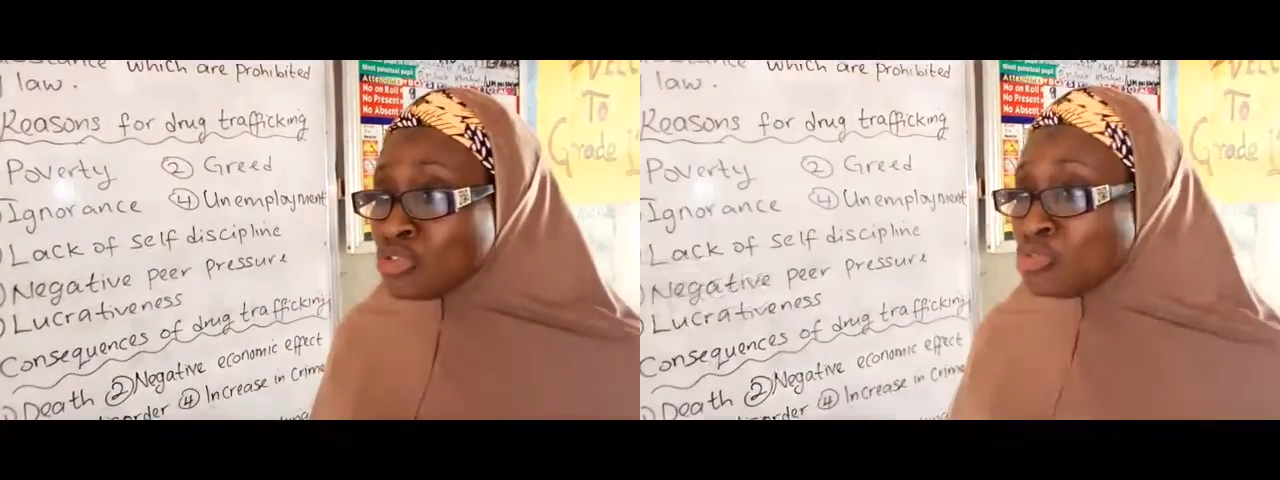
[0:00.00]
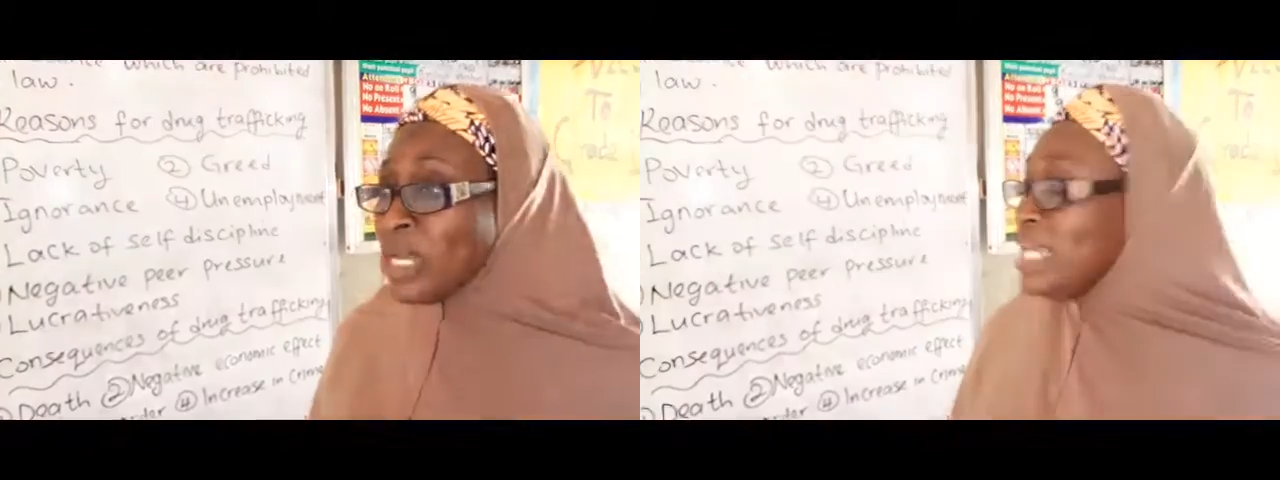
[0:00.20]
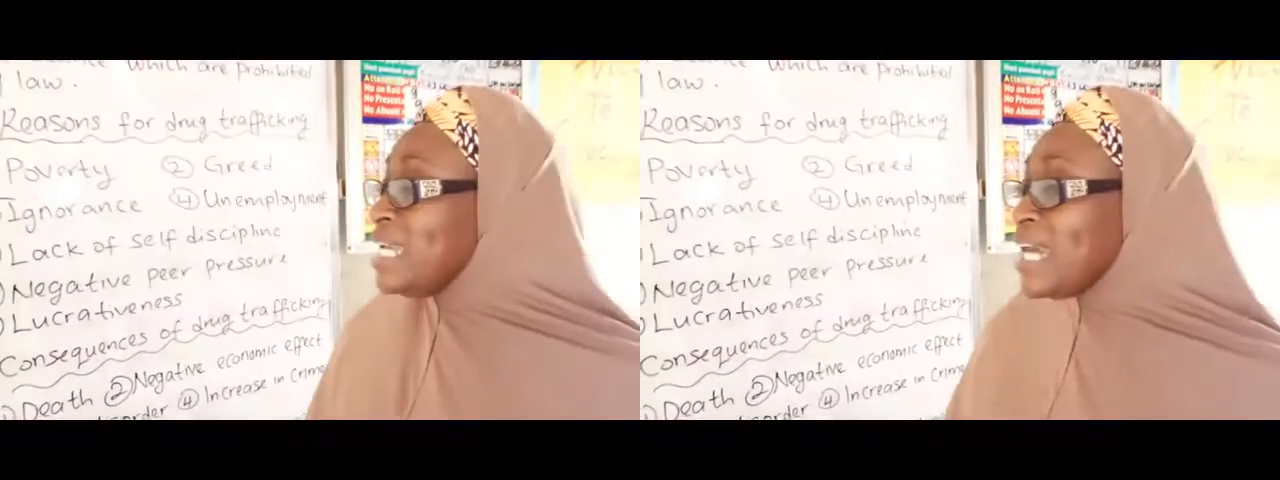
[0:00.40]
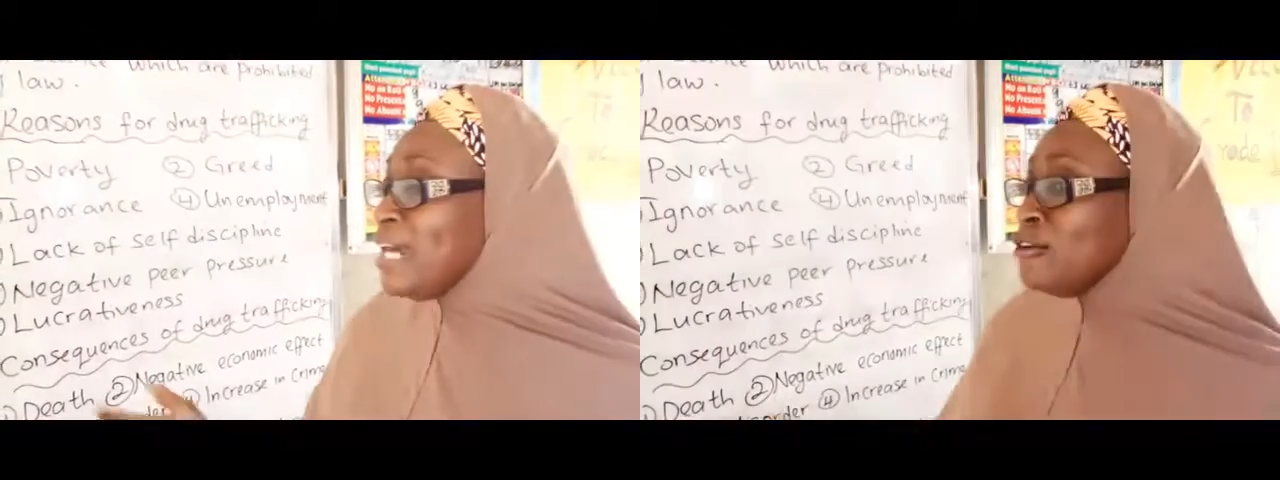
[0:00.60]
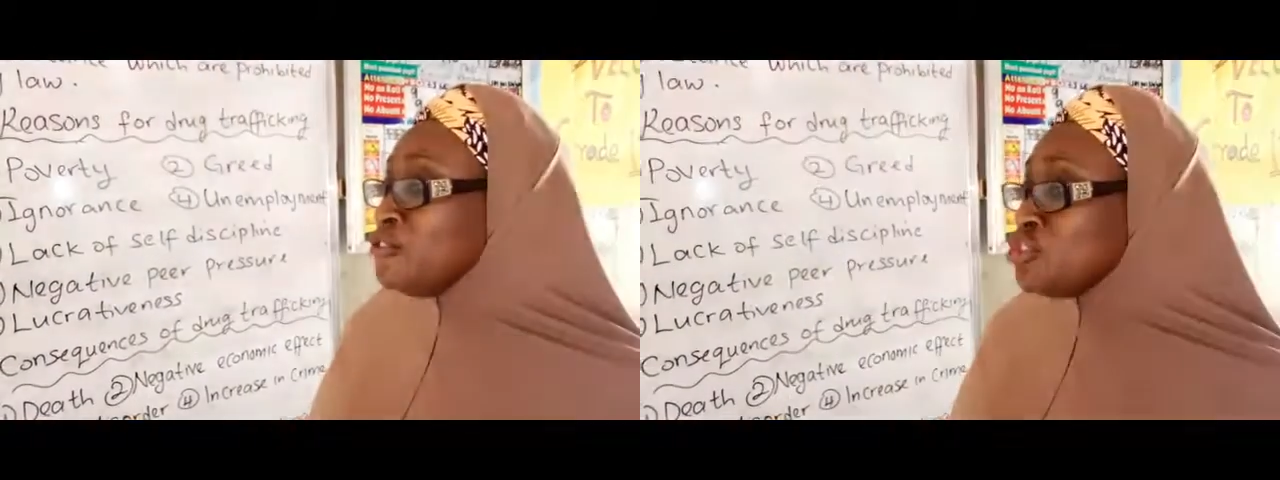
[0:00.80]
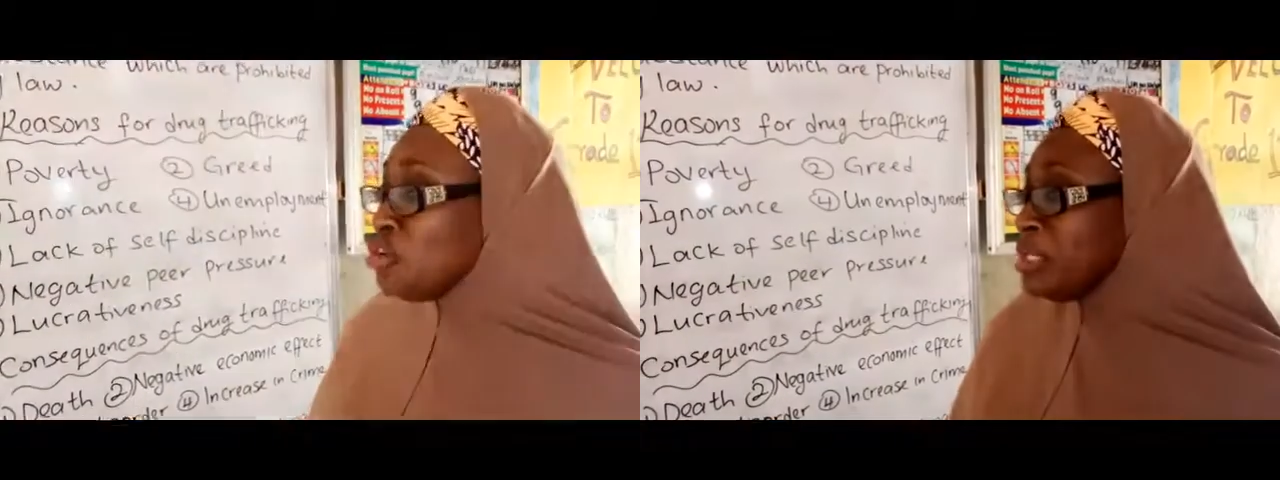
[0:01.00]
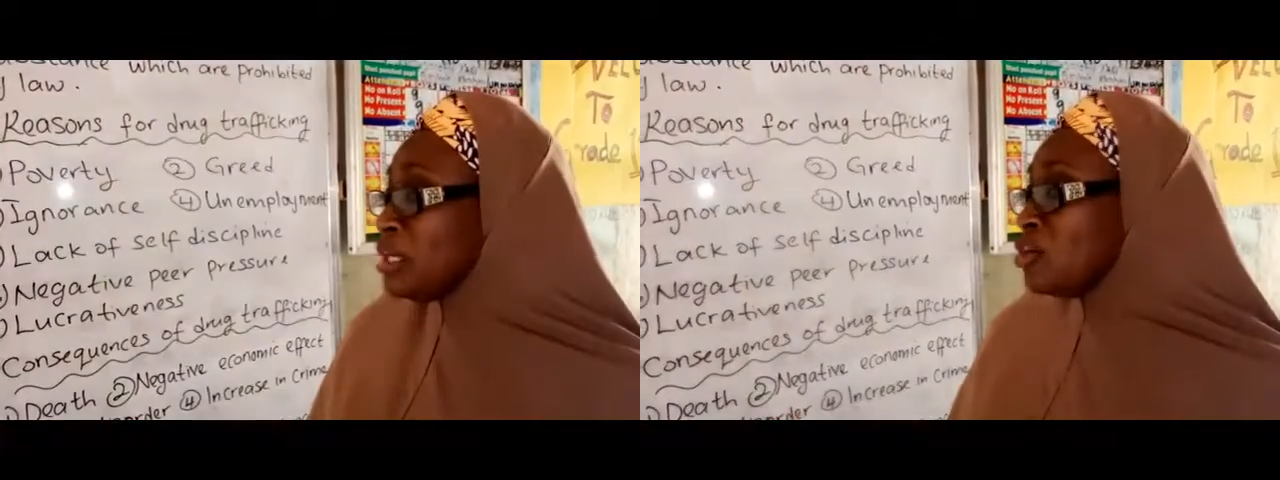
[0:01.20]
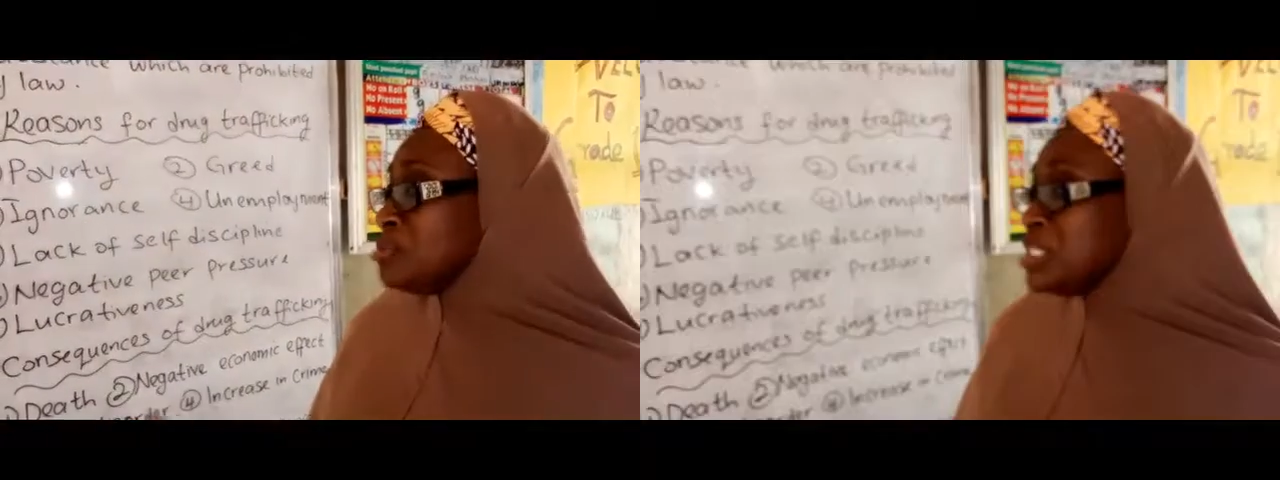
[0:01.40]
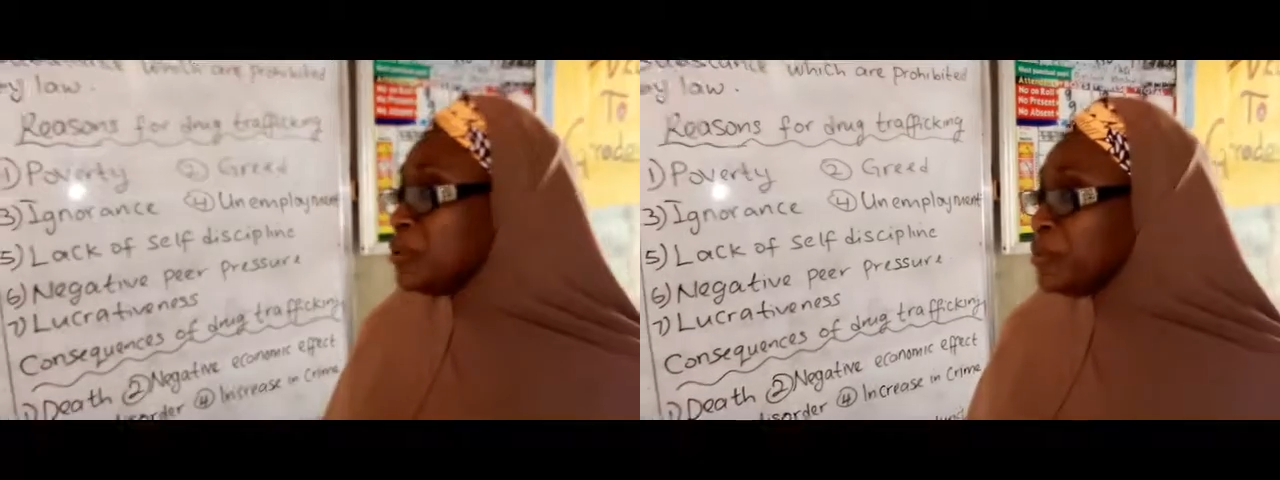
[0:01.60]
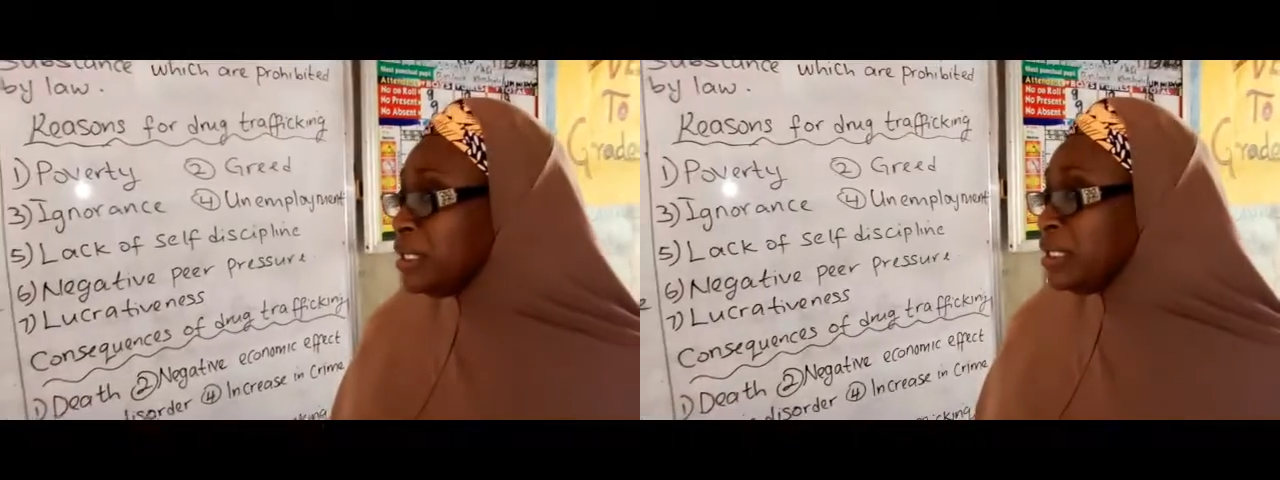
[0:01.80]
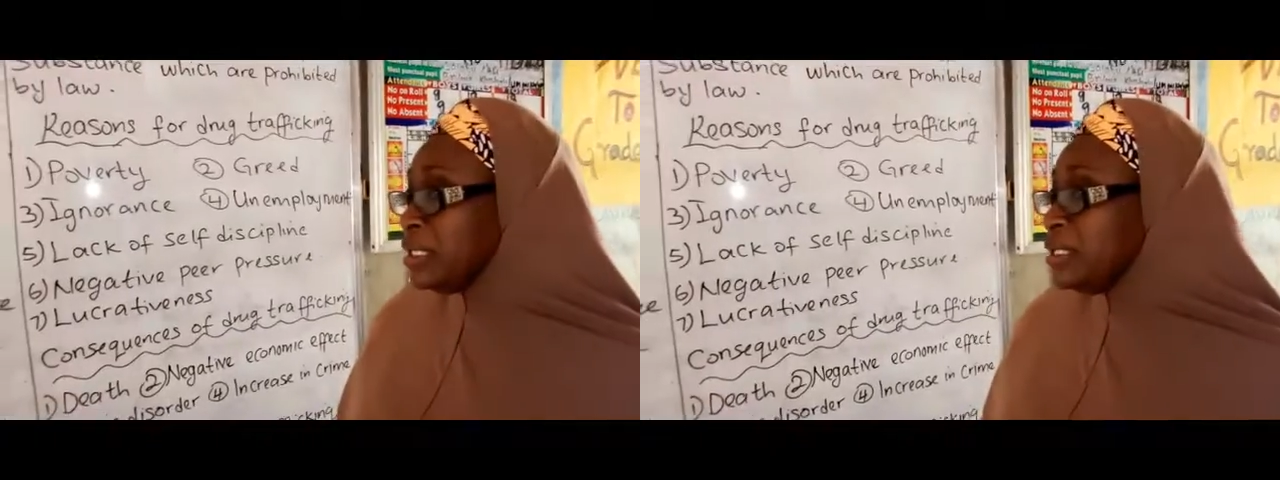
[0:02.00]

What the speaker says: to any kind of job that comes their way.